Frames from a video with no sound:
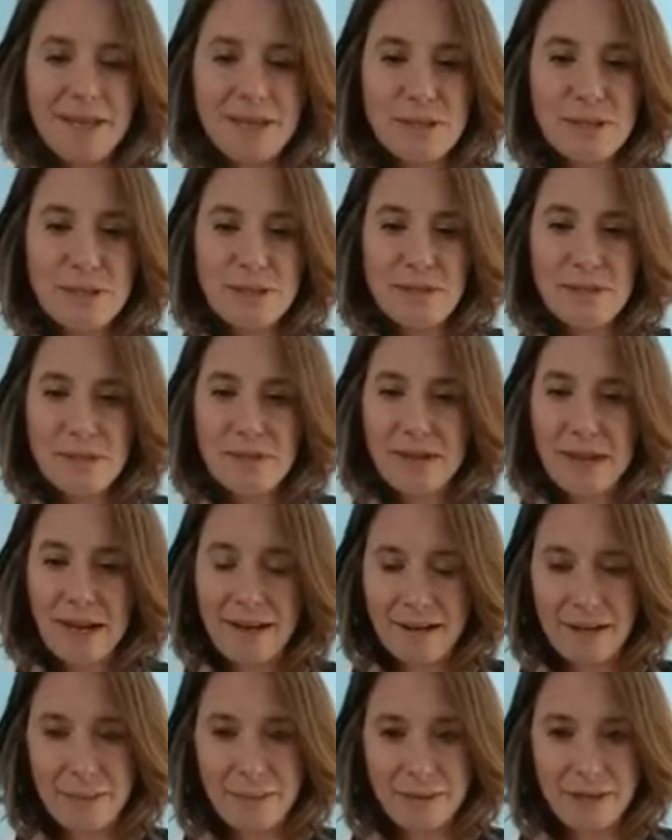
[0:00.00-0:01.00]
So if you have
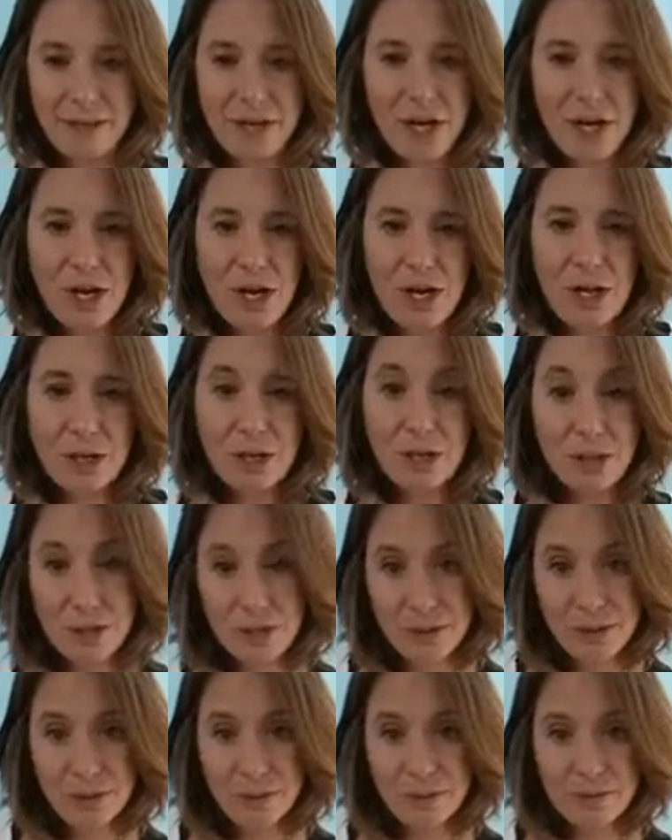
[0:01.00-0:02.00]
any more
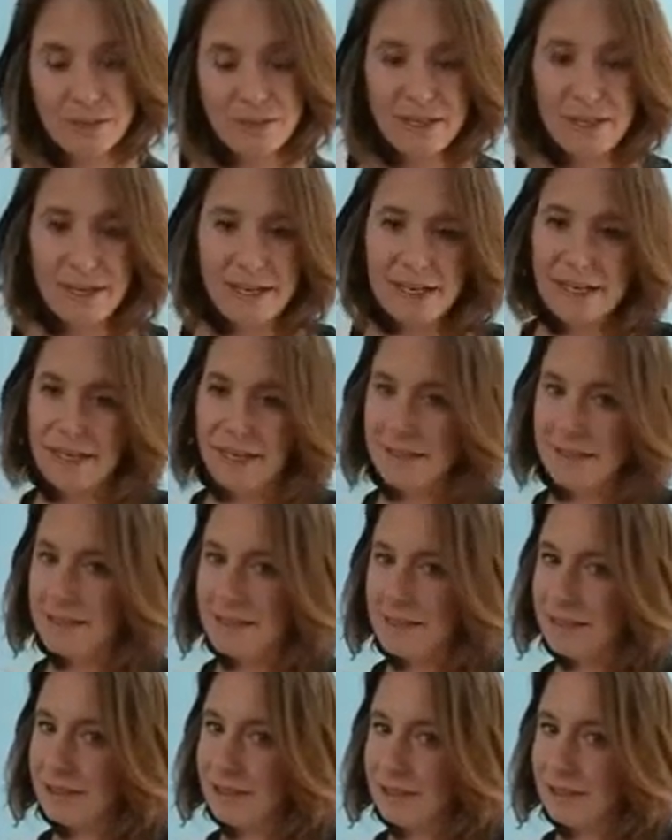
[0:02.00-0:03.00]
cues that I can
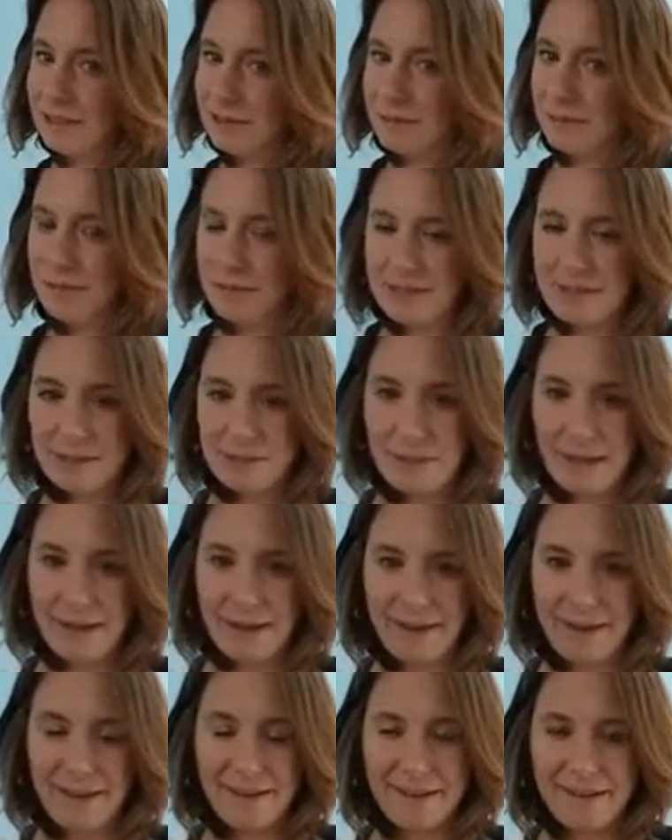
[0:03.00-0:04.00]
answer with some
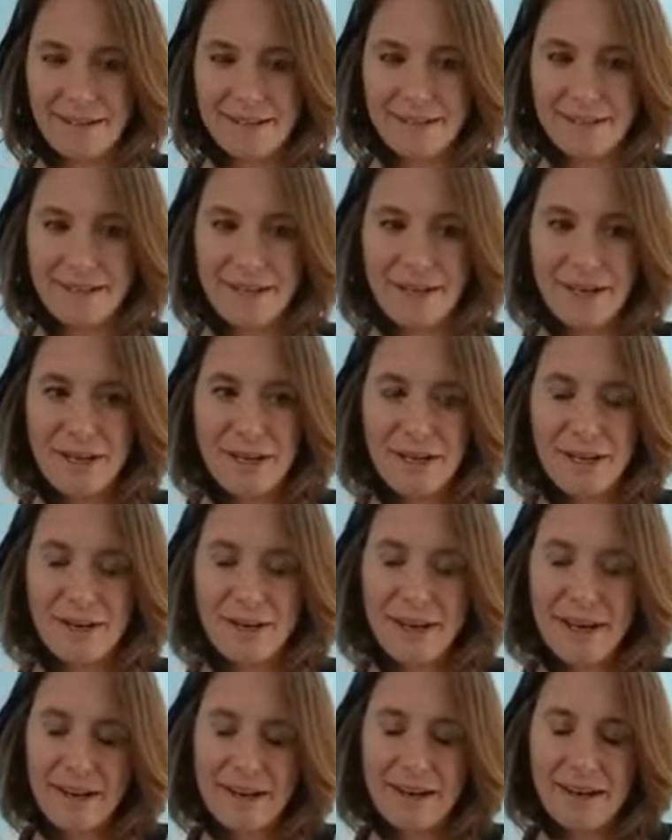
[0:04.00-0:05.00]
A's,
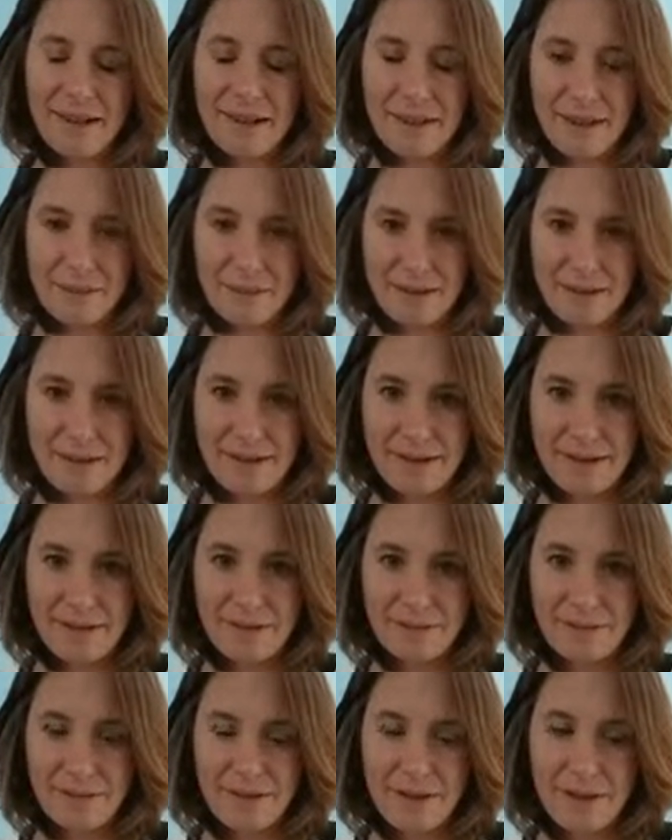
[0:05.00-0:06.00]
go ahead and let me
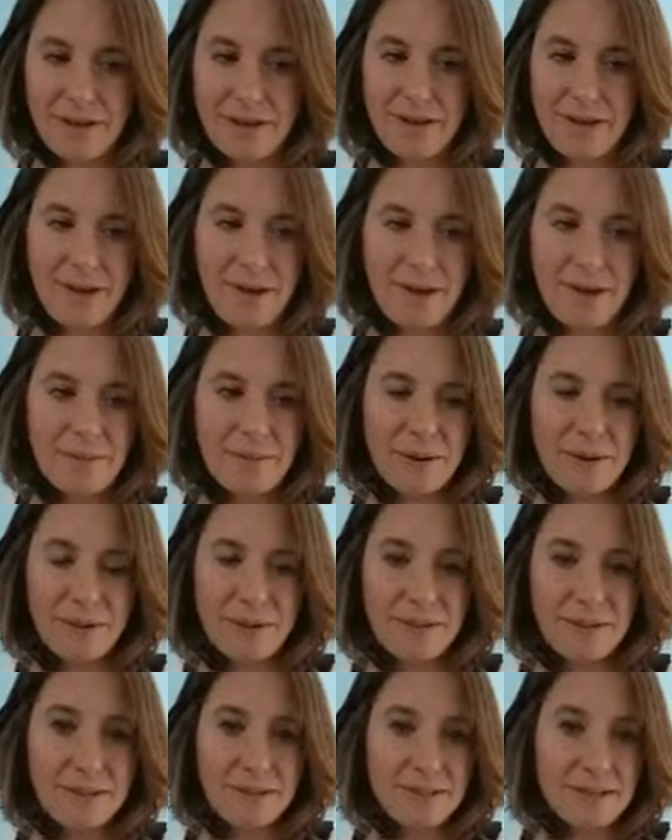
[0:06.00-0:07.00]
know. And
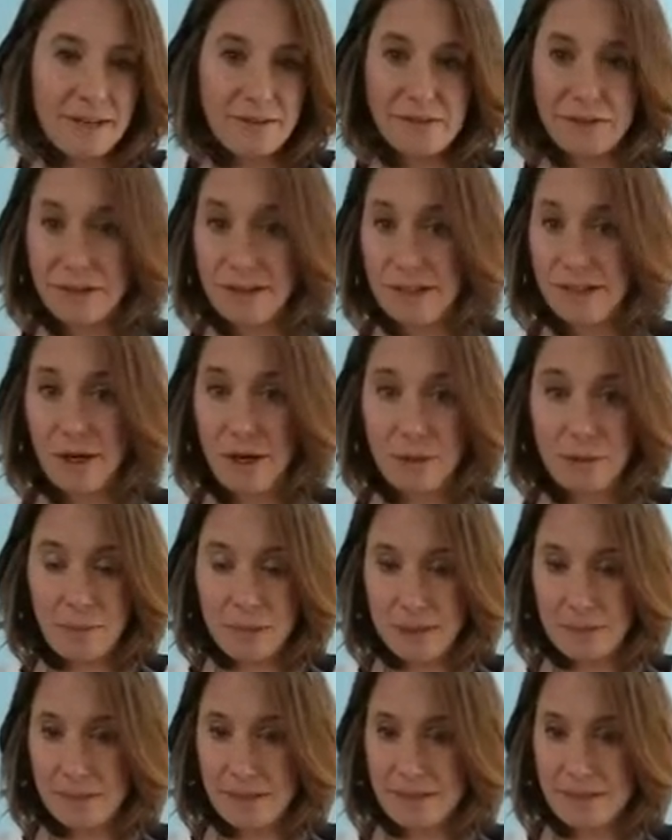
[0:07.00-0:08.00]
we can definitely
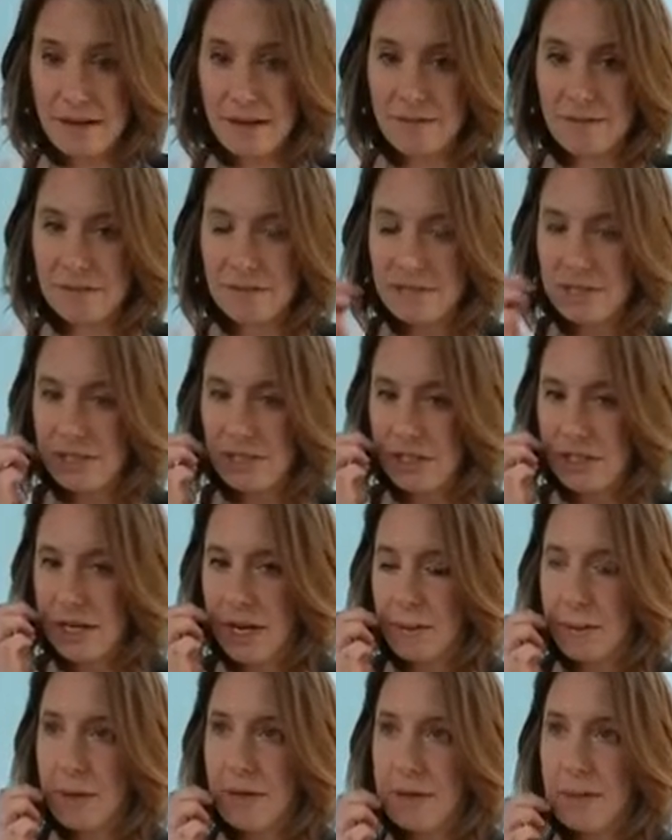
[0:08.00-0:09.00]
open up this
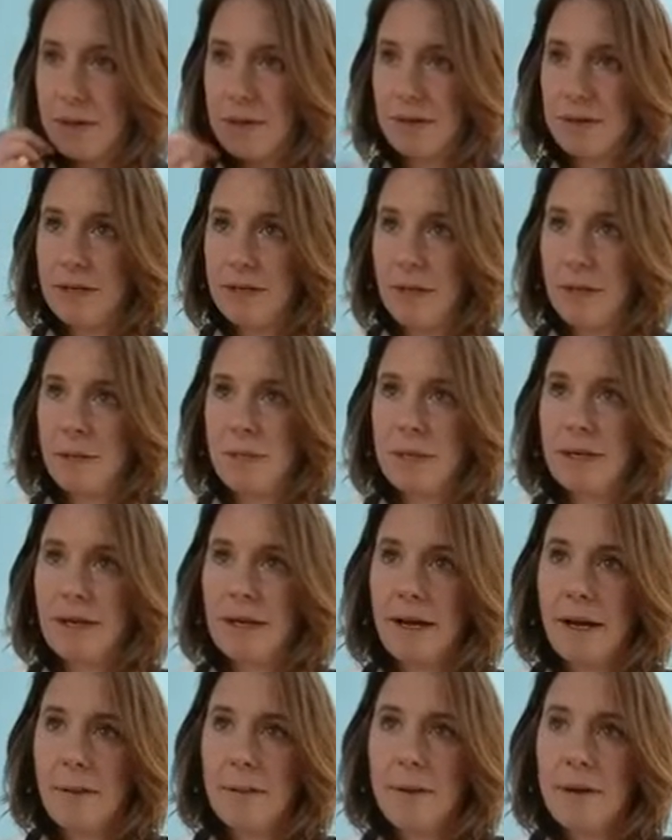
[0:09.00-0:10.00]
conversation. I'm going to be
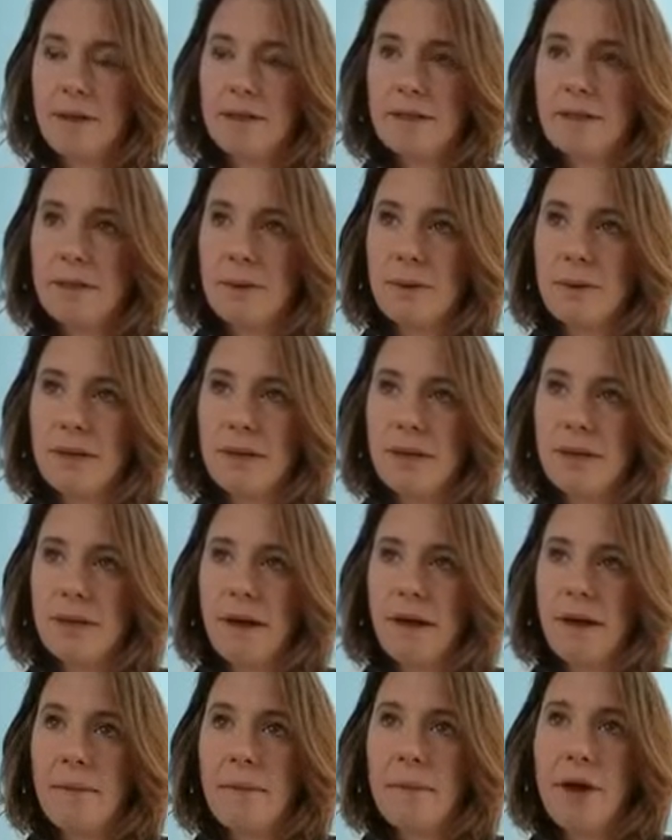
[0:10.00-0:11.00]
reopening up also
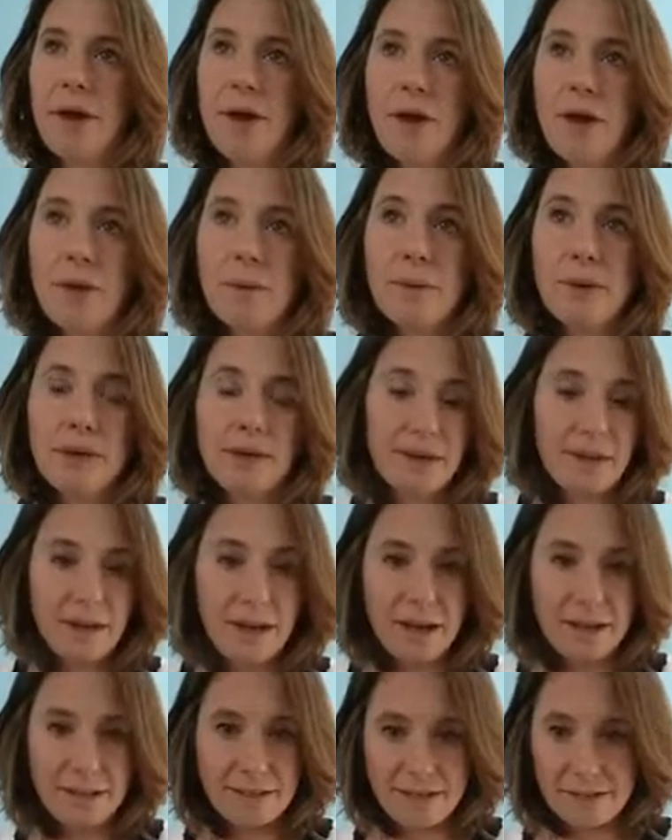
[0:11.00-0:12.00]
the We Are the
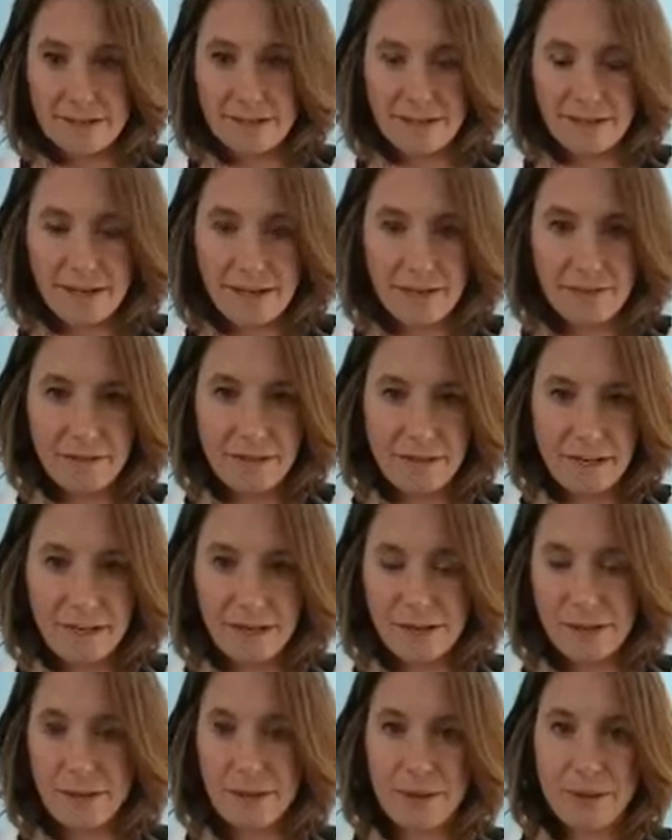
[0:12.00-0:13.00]
Goddesses in
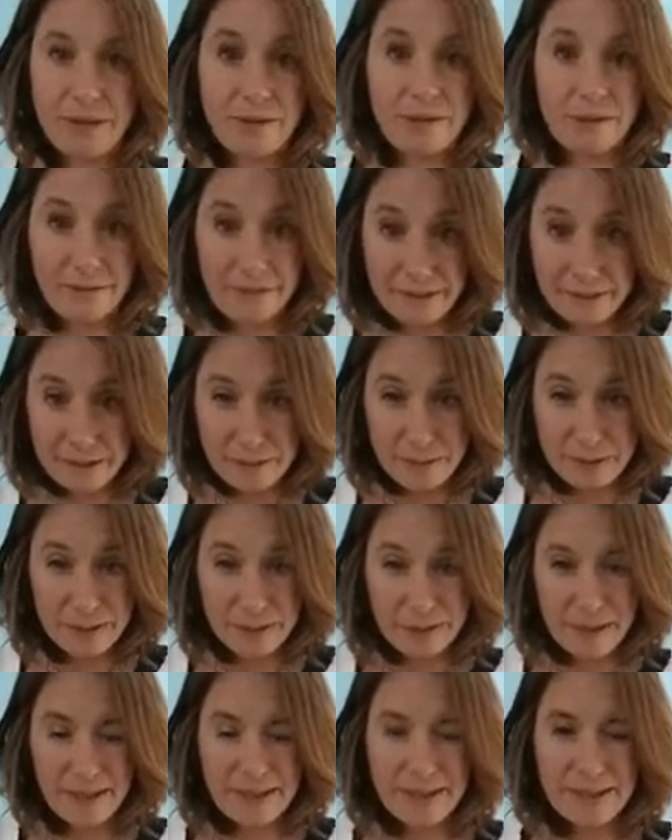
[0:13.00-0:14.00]
Everyday Clothing
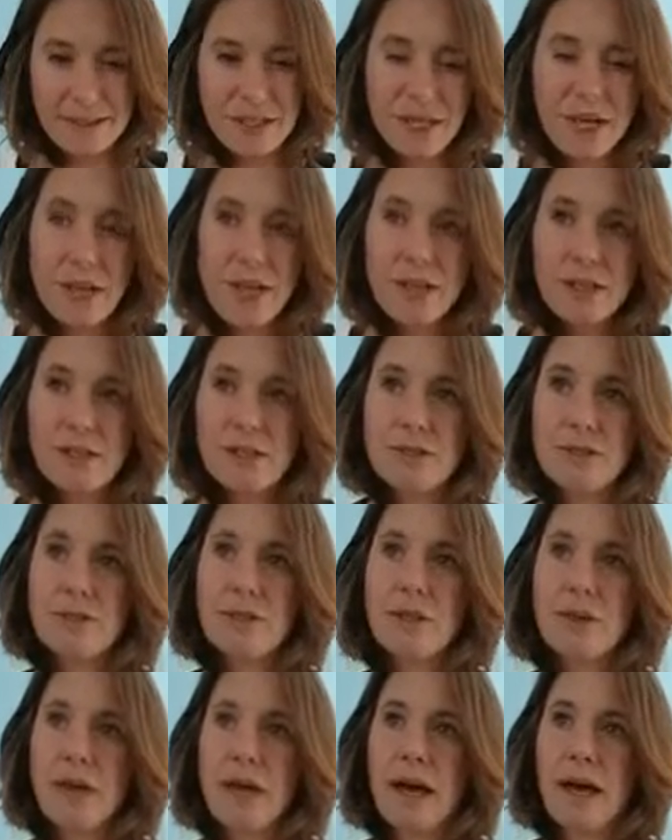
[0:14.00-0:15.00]
Facebook page, just
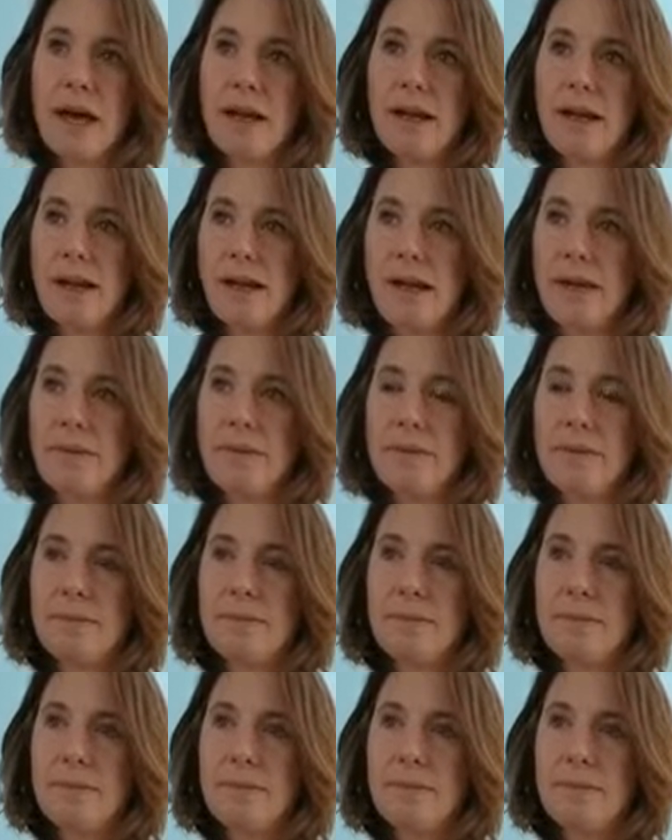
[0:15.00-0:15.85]
so that